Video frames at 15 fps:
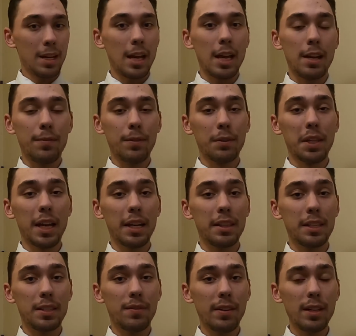And if you
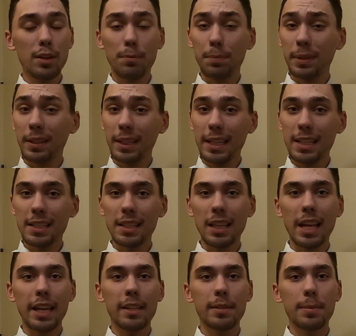like this video, please
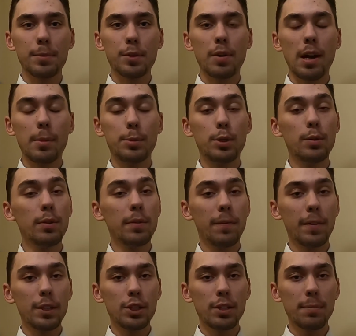like, subscribe to The
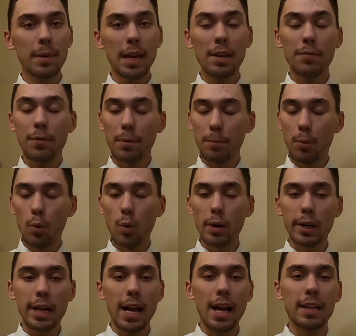Fishing Man for
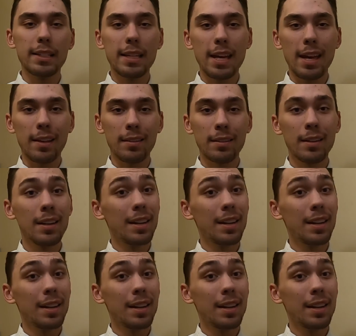more content.